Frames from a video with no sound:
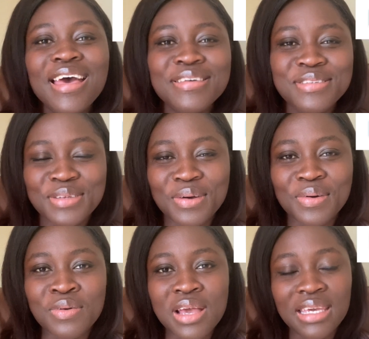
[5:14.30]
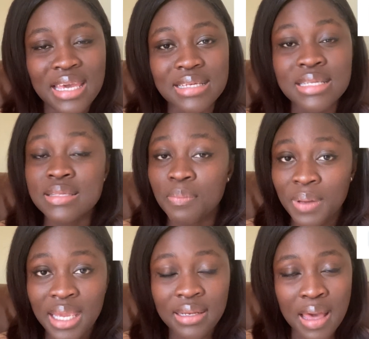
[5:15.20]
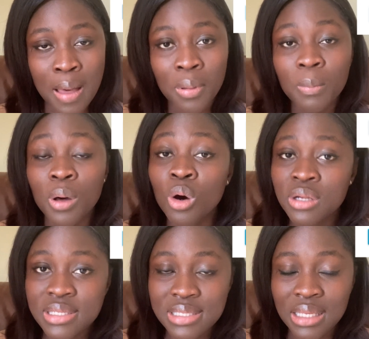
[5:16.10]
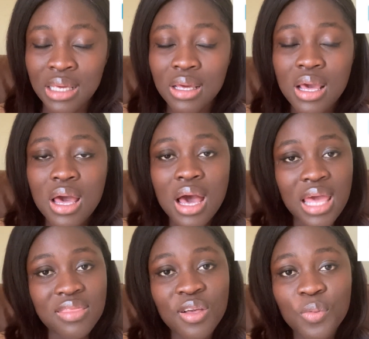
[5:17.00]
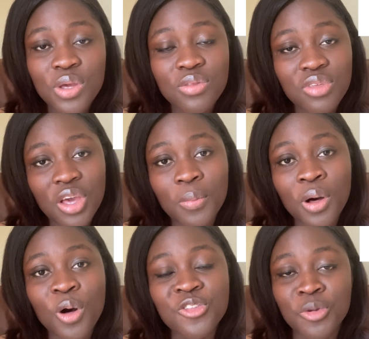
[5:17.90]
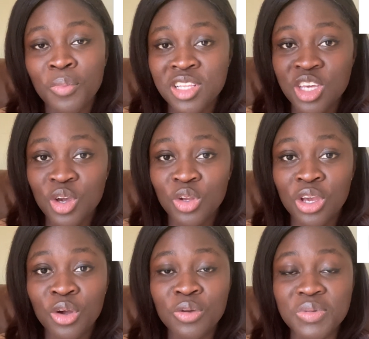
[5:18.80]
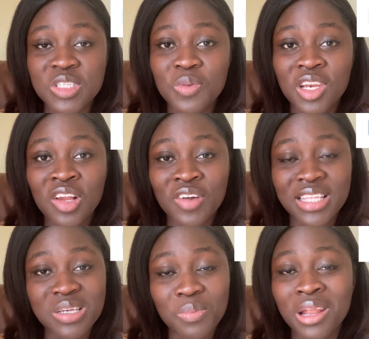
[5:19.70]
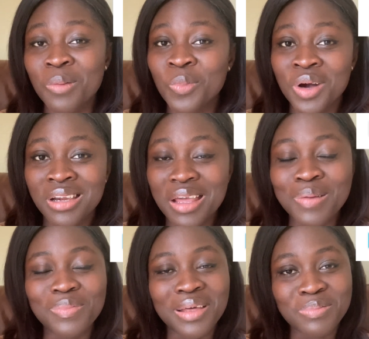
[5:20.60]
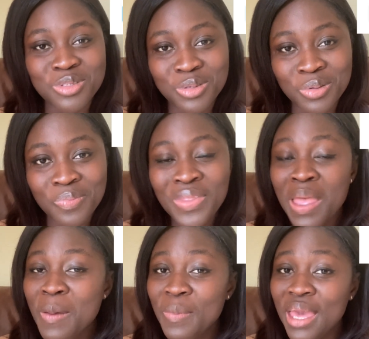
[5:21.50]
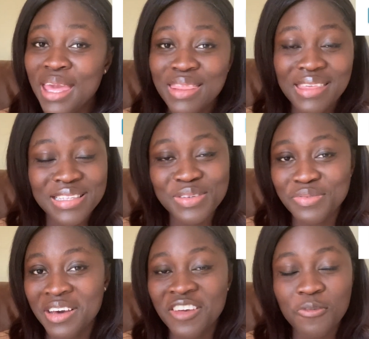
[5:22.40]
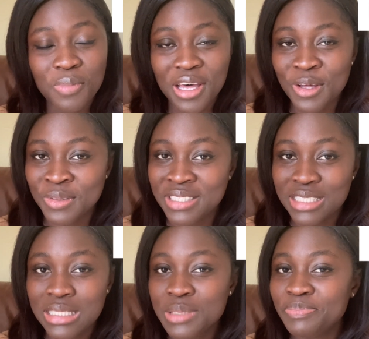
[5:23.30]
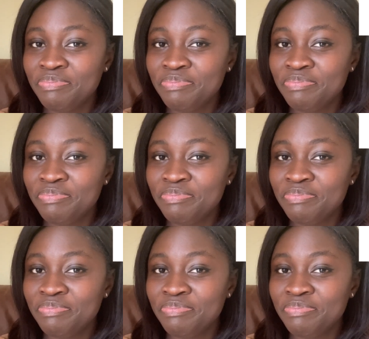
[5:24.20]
So yes, it's a paid app, but honestly, I think when you think about all the money you're going to be spending writing PLAB 1 and PLAB 2, paying £35,